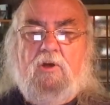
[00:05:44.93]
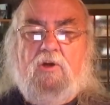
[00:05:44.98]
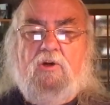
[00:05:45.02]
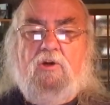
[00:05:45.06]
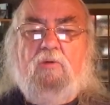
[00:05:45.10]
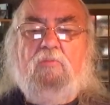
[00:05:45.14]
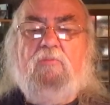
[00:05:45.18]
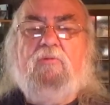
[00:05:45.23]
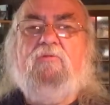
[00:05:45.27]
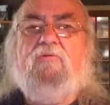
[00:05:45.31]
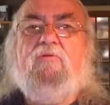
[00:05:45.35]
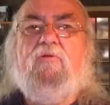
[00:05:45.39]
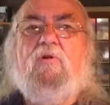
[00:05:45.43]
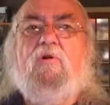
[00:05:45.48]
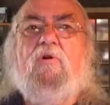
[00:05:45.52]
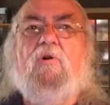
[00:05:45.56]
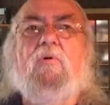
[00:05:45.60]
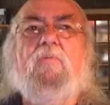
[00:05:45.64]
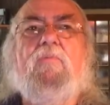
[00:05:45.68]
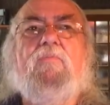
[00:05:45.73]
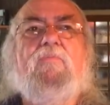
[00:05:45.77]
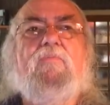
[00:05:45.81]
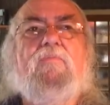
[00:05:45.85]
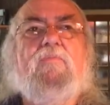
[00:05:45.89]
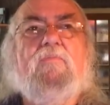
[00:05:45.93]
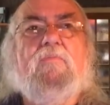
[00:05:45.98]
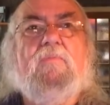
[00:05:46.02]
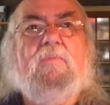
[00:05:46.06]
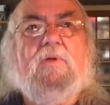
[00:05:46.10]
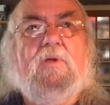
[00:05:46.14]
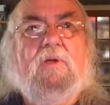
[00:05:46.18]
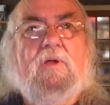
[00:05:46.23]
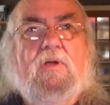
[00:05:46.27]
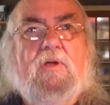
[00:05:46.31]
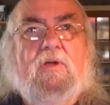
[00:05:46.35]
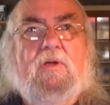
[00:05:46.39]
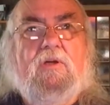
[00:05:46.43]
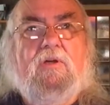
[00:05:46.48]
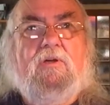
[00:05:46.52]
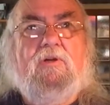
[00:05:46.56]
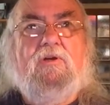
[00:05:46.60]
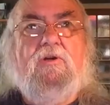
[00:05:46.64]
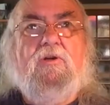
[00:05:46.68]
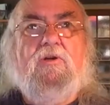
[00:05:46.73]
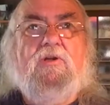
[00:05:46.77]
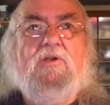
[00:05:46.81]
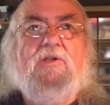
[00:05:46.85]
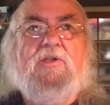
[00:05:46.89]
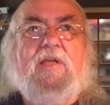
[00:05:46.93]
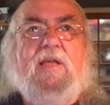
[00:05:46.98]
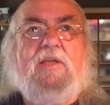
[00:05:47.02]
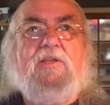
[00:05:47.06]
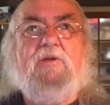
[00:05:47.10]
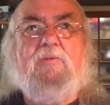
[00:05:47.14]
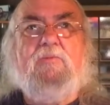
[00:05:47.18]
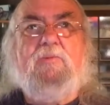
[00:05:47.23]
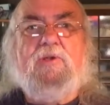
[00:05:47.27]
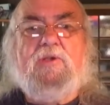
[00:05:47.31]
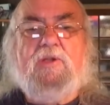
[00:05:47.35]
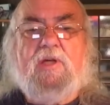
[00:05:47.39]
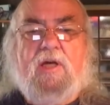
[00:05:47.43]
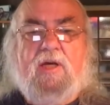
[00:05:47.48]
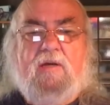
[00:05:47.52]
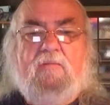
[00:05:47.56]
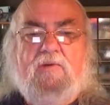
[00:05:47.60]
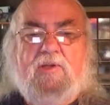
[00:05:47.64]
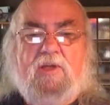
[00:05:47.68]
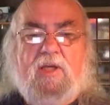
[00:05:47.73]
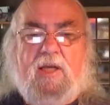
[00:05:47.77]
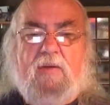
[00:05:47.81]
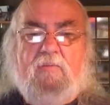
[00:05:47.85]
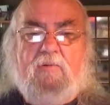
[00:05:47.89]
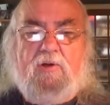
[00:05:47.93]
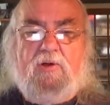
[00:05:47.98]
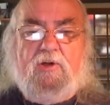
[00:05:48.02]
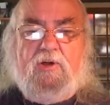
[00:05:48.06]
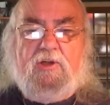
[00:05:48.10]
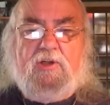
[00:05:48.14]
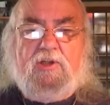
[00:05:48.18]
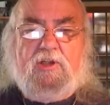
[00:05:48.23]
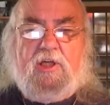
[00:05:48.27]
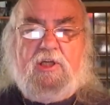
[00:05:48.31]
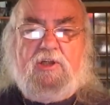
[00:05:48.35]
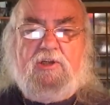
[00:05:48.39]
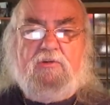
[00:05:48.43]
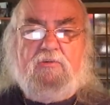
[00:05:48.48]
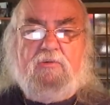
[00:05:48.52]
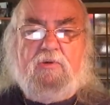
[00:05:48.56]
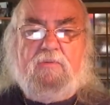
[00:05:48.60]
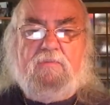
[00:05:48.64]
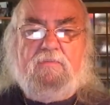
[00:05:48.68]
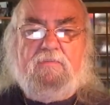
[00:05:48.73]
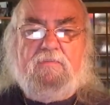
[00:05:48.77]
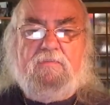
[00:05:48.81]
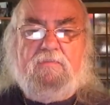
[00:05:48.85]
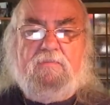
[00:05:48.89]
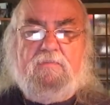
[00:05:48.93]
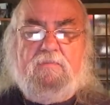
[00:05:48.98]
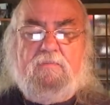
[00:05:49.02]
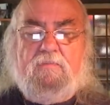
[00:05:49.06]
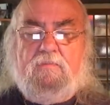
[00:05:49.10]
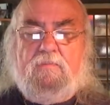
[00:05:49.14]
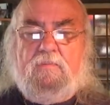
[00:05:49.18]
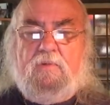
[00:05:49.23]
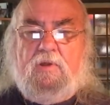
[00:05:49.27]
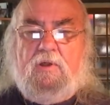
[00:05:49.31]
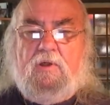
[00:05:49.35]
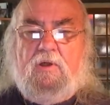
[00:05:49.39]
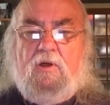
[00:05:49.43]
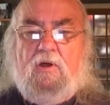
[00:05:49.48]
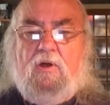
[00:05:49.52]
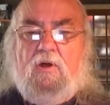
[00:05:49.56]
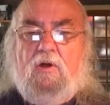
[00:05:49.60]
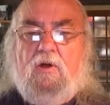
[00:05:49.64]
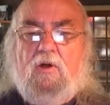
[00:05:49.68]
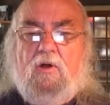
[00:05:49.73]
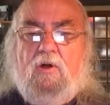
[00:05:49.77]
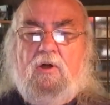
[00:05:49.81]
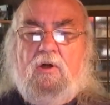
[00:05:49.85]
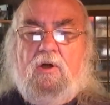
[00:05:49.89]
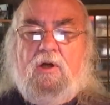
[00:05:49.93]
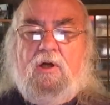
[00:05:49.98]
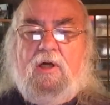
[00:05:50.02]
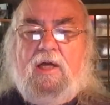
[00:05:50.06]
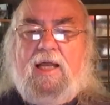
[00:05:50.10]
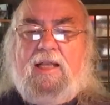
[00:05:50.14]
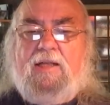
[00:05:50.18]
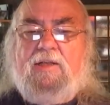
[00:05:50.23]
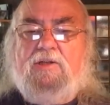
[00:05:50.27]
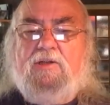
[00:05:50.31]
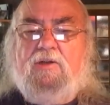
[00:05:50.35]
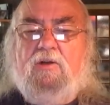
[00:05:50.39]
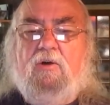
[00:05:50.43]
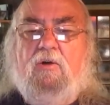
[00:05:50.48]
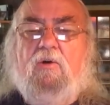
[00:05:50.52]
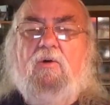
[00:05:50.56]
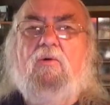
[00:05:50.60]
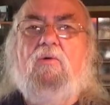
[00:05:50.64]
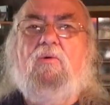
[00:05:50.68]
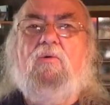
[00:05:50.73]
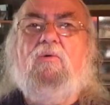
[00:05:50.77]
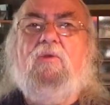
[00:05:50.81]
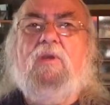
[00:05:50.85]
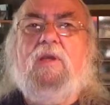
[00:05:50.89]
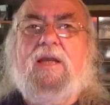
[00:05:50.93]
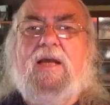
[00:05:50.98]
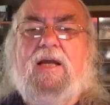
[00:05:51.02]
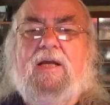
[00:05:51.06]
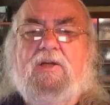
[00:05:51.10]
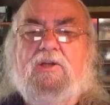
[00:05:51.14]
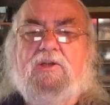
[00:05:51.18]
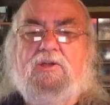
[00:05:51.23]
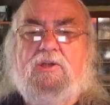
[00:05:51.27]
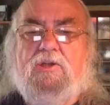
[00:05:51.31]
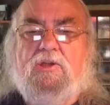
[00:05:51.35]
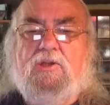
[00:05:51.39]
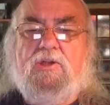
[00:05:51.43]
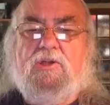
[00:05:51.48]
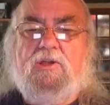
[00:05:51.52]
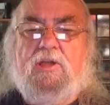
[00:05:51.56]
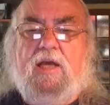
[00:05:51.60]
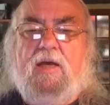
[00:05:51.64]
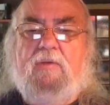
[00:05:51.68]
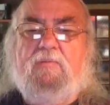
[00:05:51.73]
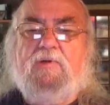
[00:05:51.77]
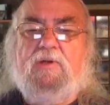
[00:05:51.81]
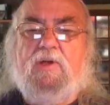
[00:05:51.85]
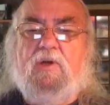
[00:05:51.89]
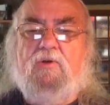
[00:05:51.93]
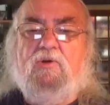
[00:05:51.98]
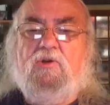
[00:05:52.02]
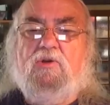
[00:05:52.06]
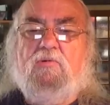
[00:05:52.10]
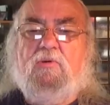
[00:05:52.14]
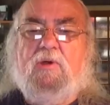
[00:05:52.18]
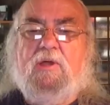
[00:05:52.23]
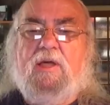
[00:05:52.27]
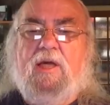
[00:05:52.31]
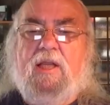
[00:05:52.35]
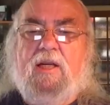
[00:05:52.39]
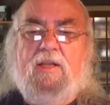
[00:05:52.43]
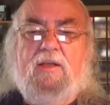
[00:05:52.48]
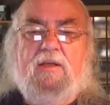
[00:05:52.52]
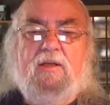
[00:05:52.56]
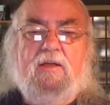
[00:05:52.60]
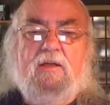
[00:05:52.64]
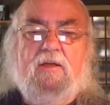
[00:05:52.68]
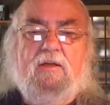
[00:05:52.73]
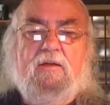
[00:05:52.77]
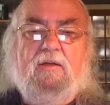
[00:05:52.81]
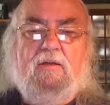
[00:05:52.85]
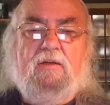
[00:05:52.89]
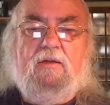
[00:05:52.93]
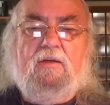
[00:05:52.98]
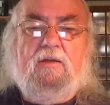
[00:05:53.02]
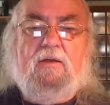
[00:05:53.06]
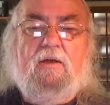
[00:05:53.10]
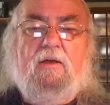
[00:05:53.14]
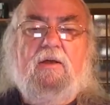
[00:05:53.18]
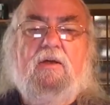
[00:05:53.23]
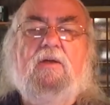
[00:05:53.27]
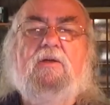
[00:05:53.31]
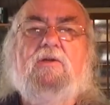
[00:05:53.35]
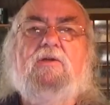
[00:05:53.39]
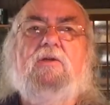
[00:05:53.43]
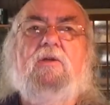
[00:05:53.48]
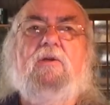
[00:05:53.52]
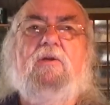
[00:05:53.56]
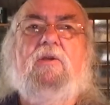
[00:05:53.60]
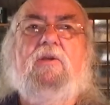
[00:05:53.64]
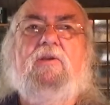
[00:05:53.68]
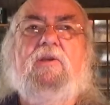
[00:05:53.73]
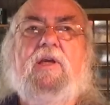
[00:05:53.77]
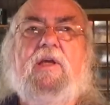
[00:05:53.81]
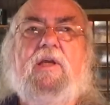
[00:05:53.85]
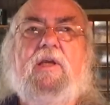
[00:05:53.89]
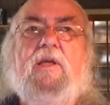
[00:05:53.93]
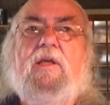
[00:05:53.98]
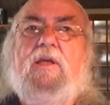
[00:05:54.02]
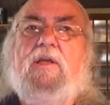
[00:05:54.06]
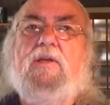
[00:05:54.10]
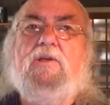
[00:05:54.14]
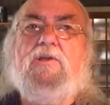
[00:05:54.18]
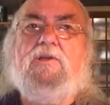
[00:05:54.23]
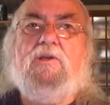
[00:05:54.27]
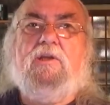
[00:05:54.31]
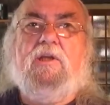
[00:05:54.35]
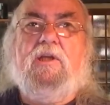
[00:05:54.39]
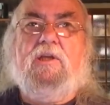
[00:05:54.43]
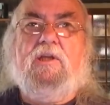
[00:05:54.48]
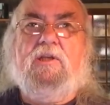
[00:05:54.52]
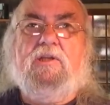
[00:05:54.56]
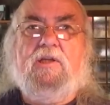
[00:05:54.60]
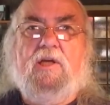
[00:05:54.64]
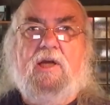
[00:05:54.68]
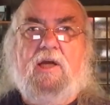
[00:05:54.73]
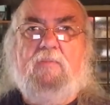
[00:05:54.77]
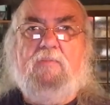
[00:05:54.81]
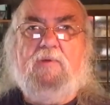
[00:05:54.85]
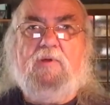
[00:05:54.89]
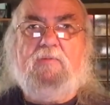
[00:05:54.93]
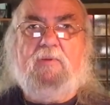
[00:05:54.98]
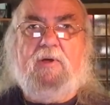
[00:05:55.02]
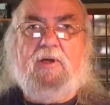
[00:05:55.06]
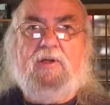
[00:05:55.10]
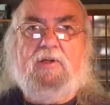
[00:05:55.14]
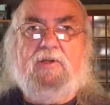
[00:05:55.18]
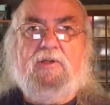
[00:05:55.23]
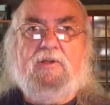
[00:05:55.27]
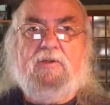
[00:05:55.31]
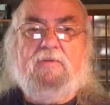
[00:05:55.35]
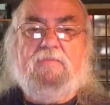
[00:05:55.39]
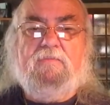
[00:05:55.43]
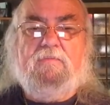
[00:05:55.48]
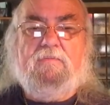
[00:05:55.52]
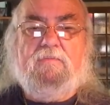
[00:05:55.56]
Number four, set up a timetable and a schedule. Enter all the action steps onto a calendar so that they each get a time space.